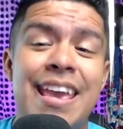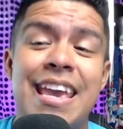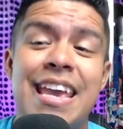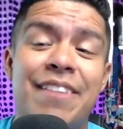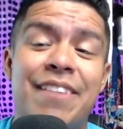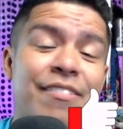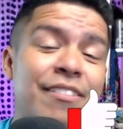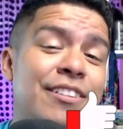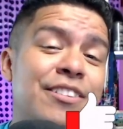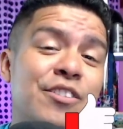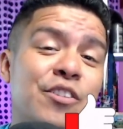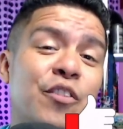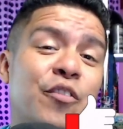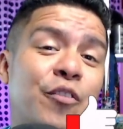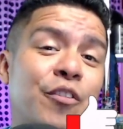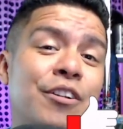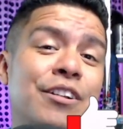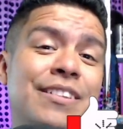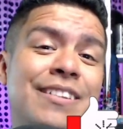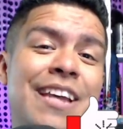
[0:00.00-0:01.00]
If this is your
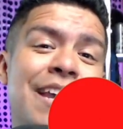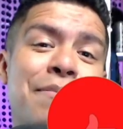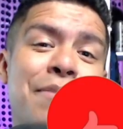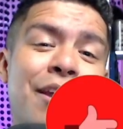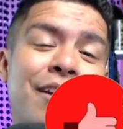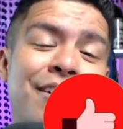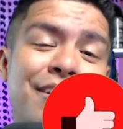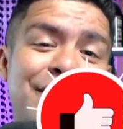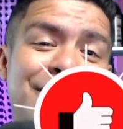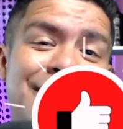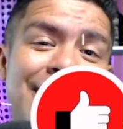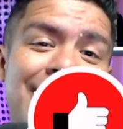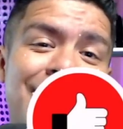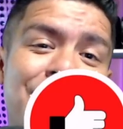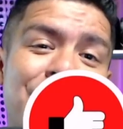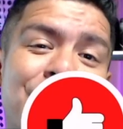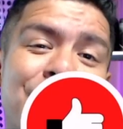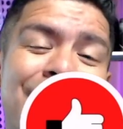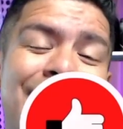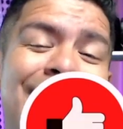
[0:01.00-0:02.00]
first time on our
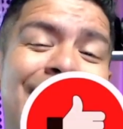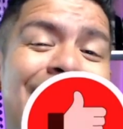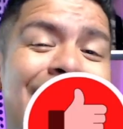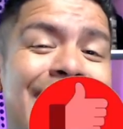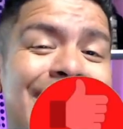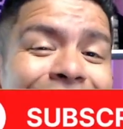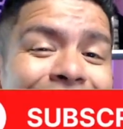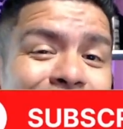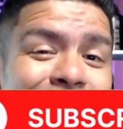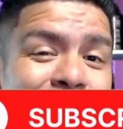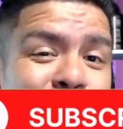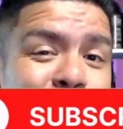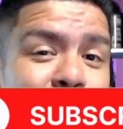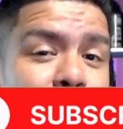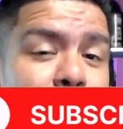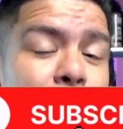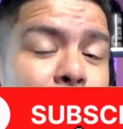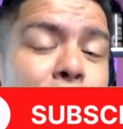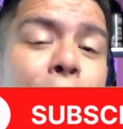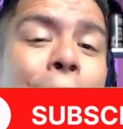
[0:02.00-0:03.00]
channel, go ahead and hit that
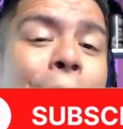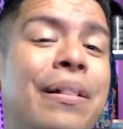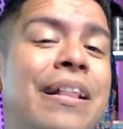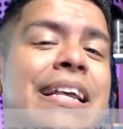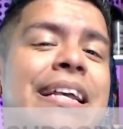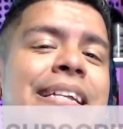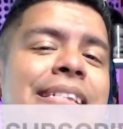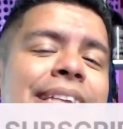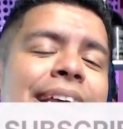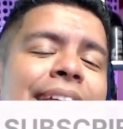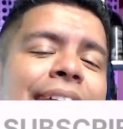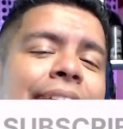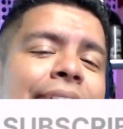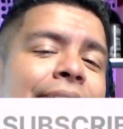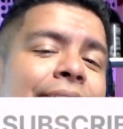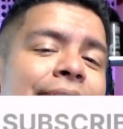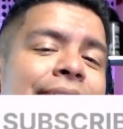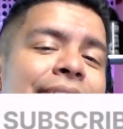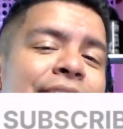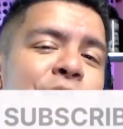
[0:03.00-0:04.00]
subscribe button, please, and
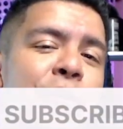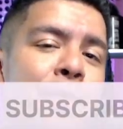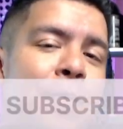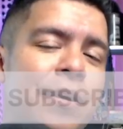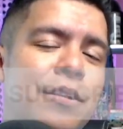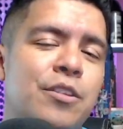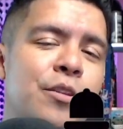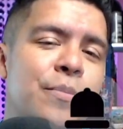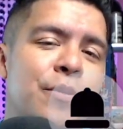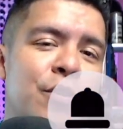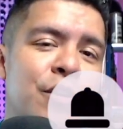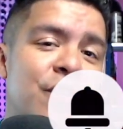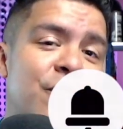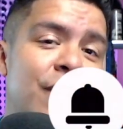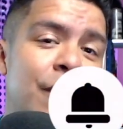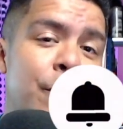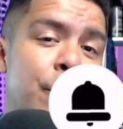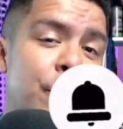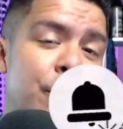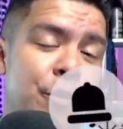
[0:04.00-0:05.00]
hit the little bell to be
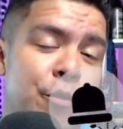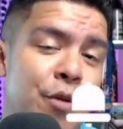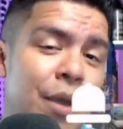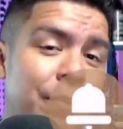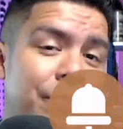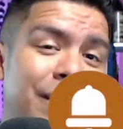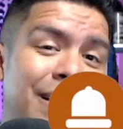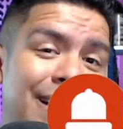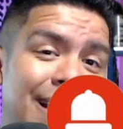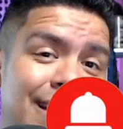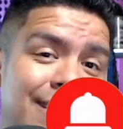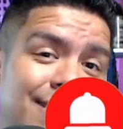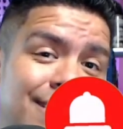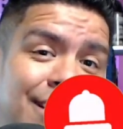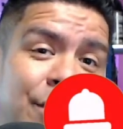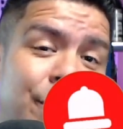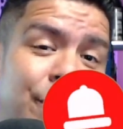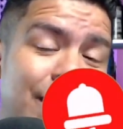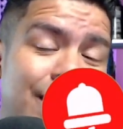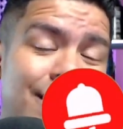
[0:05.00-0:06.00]
notified when we drop the latest and
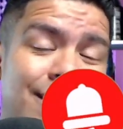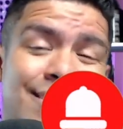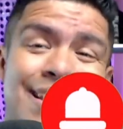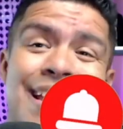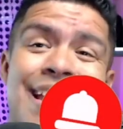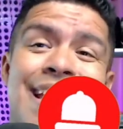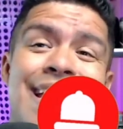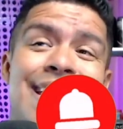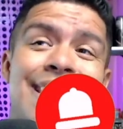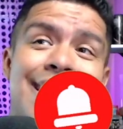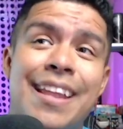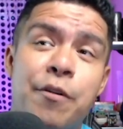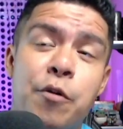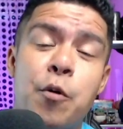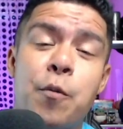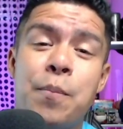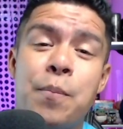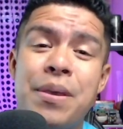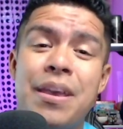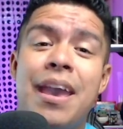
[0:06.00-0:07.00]
the greatest. There
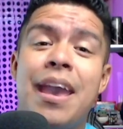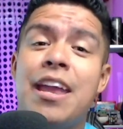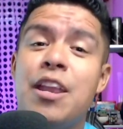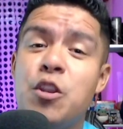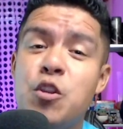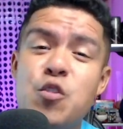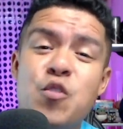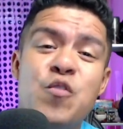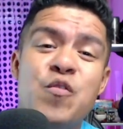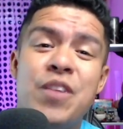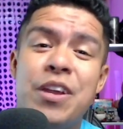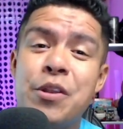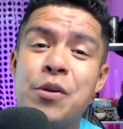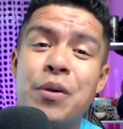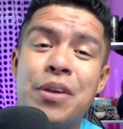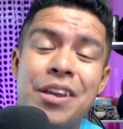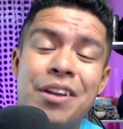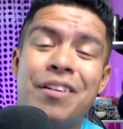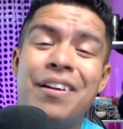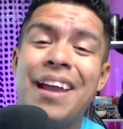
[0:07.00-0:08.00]
will be a new video
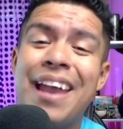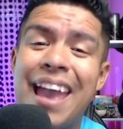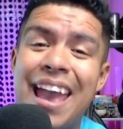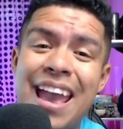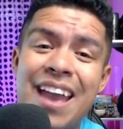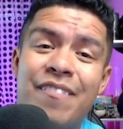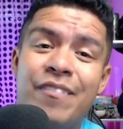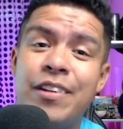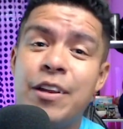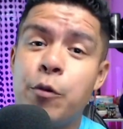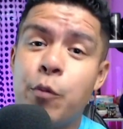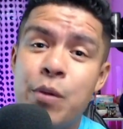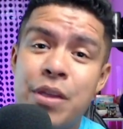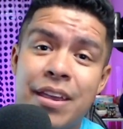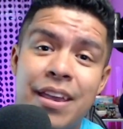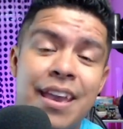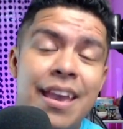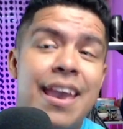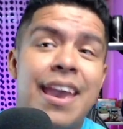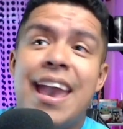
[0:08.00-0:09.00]
here every
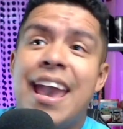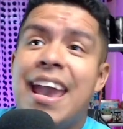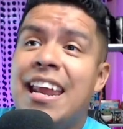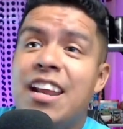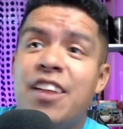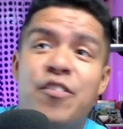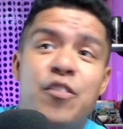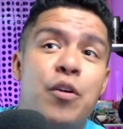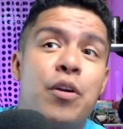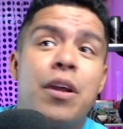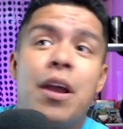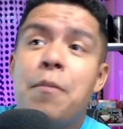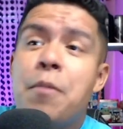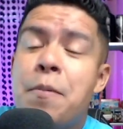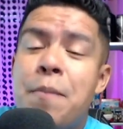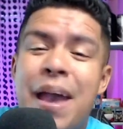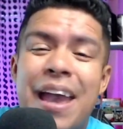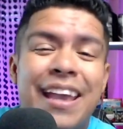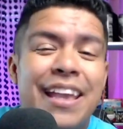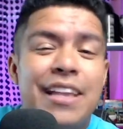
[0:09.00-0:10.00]
week. And if you're
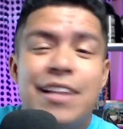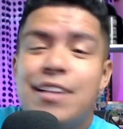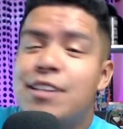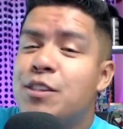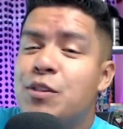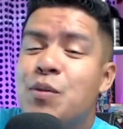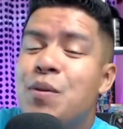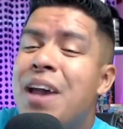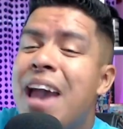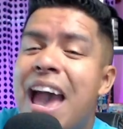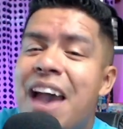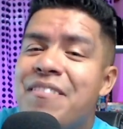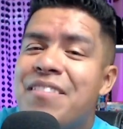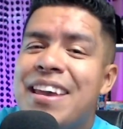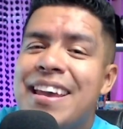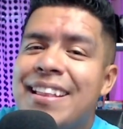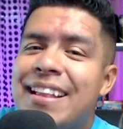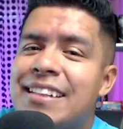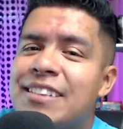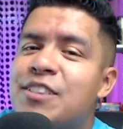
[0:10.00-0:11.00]
coming back and you still haven't
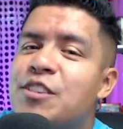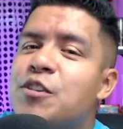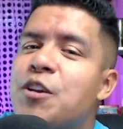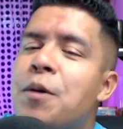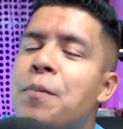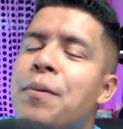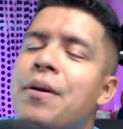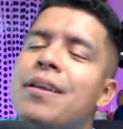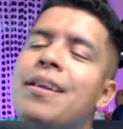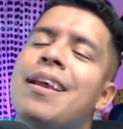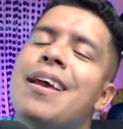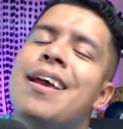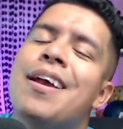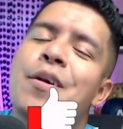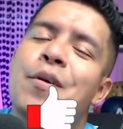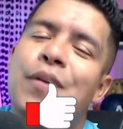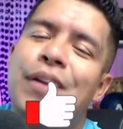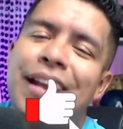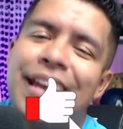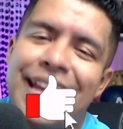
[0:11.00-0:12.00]
hit the subscribe button,
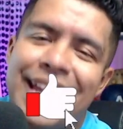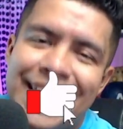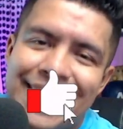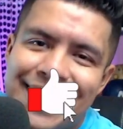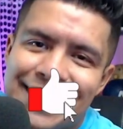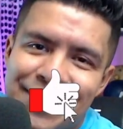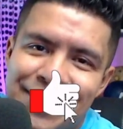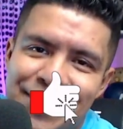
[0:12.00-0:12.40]
go ahead and hit that